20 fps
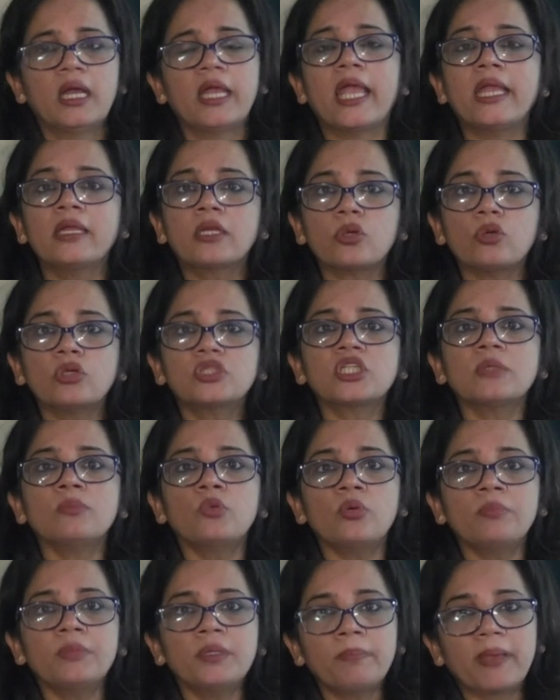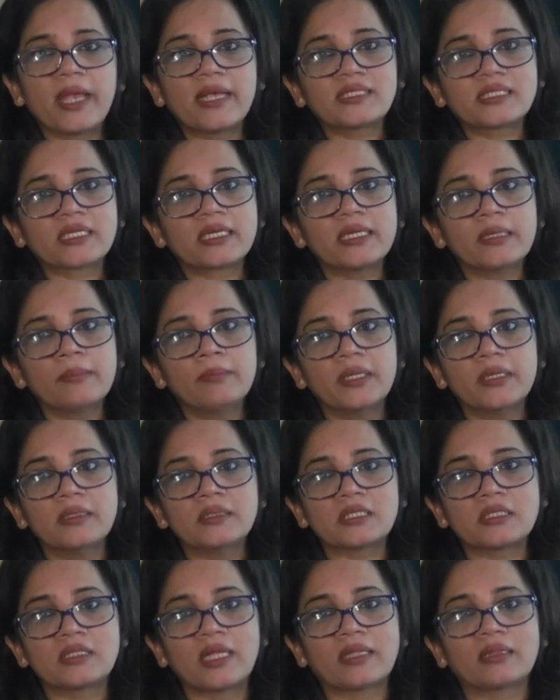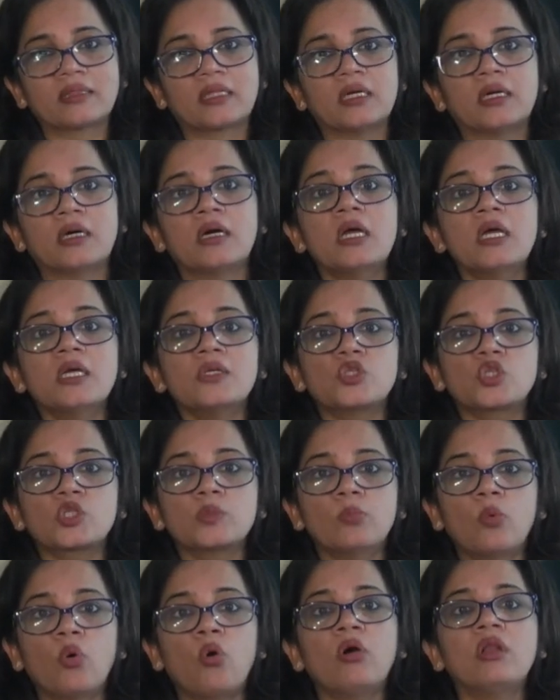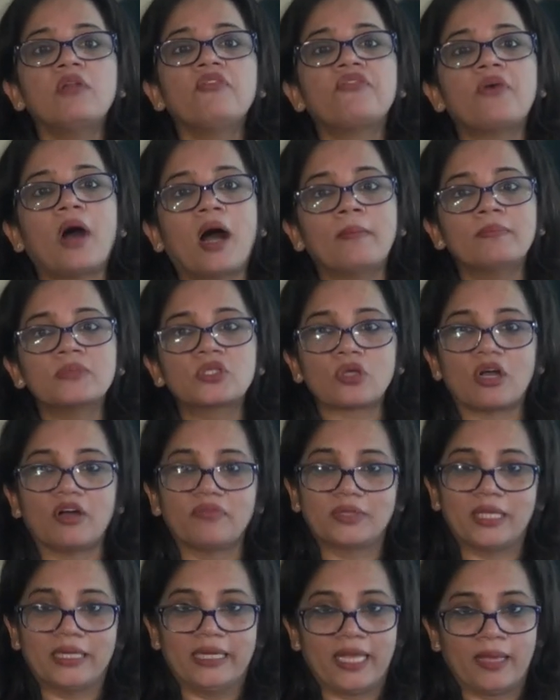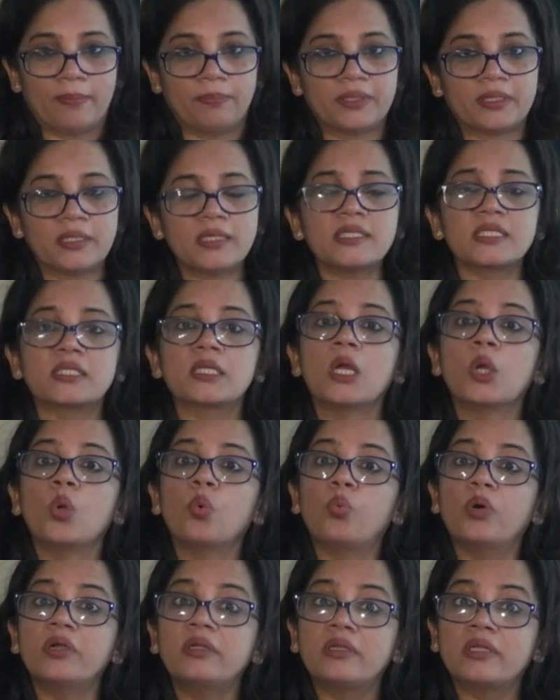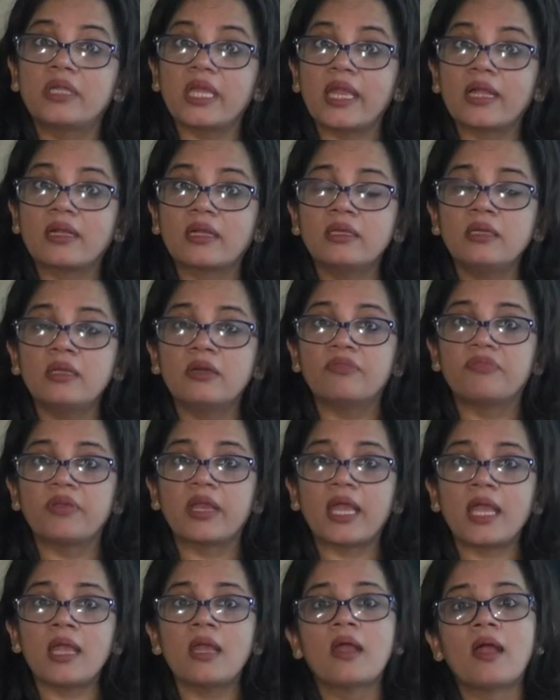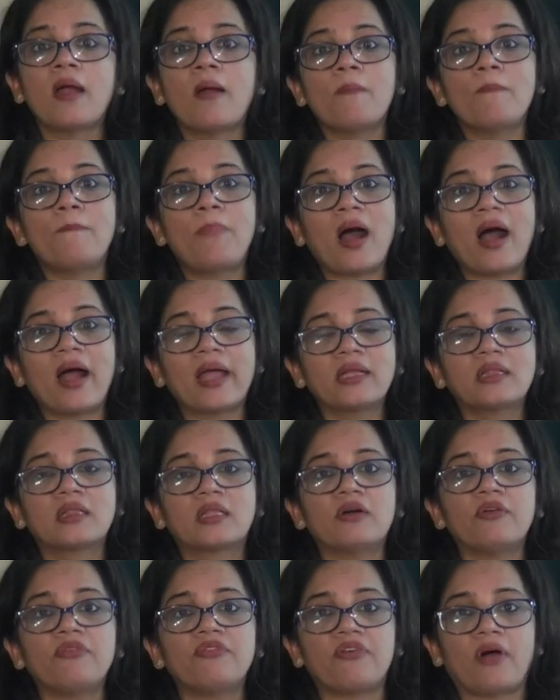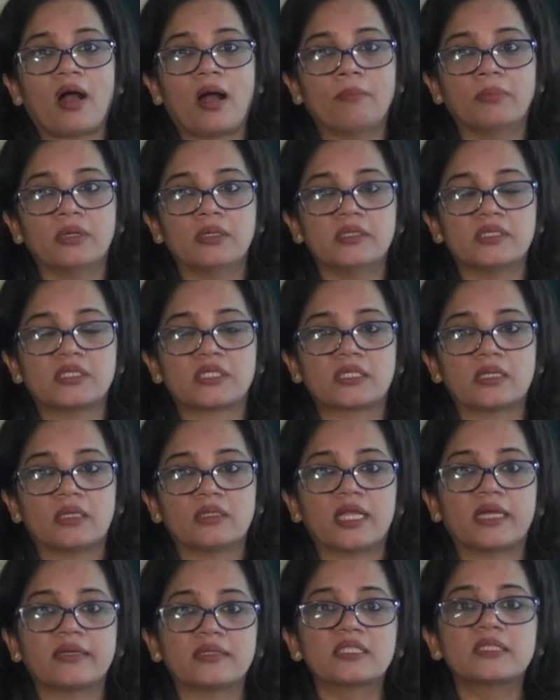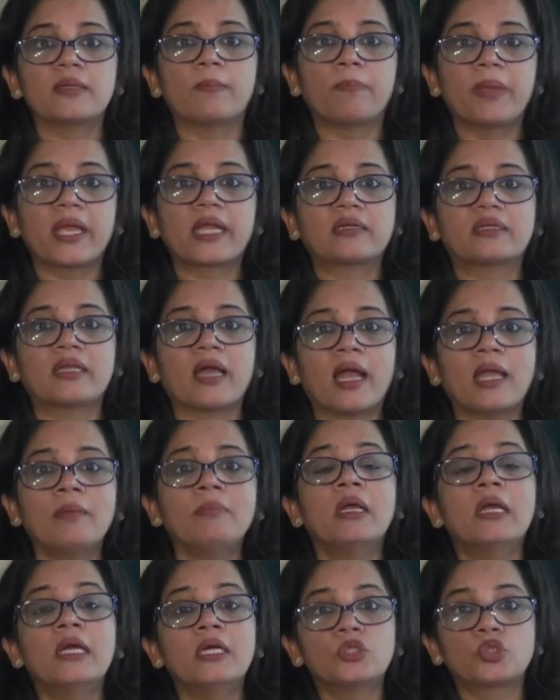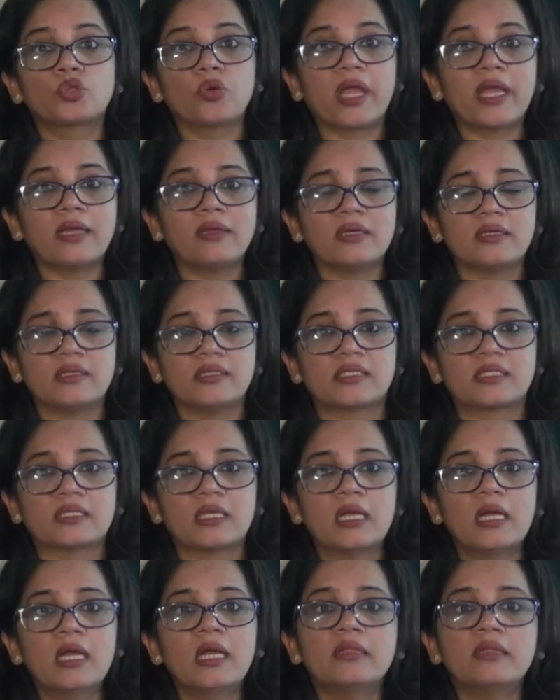Enclosure movement basically means that the small farms of the laborers were taken away by the farmers, that is the big time traders.